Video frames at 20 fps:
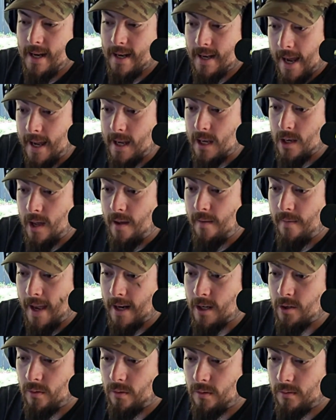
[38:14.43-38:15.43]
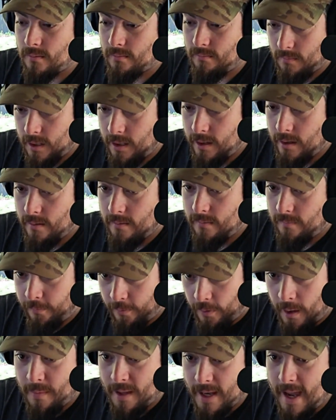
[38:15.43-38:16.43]
now you have actual, you know,
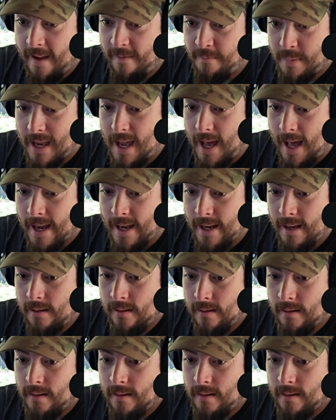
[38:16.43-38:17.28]
from the FBI,